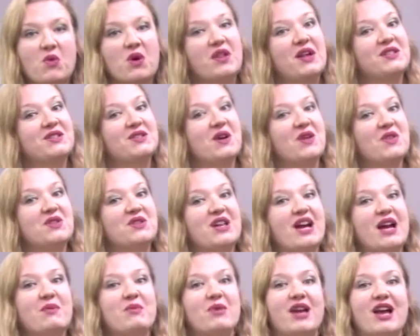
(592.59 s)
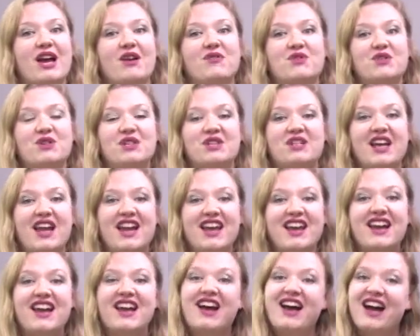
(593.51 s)
Well, that's all the time we have for
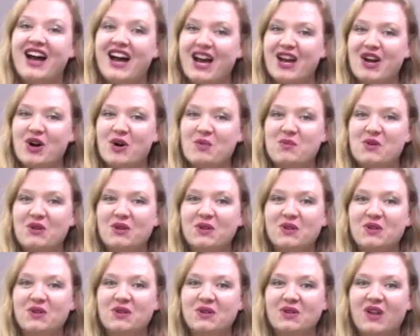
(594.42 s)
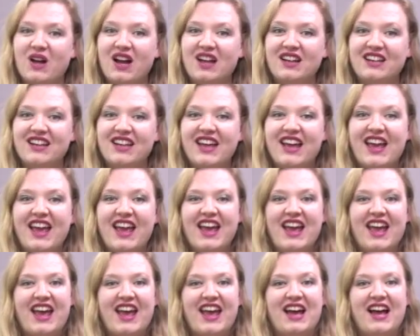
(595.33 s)
today. I hope you learned a lot,
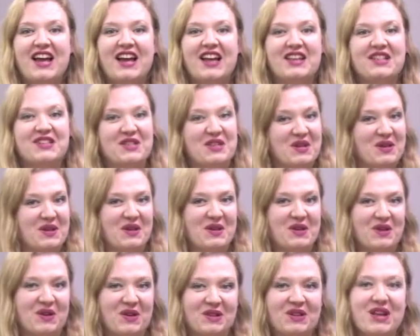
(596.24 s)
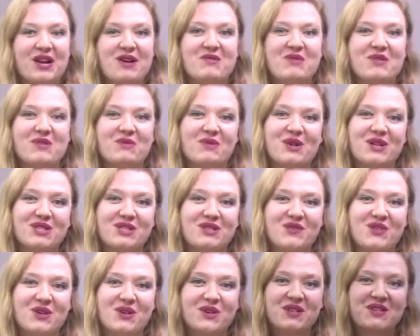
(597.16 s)
and good luck with the rest
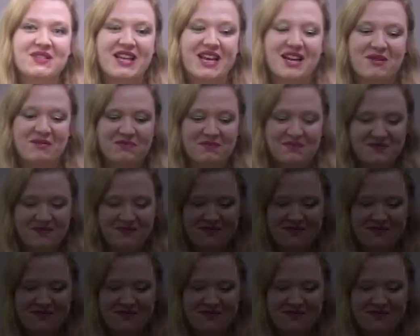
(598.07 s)
of your exam.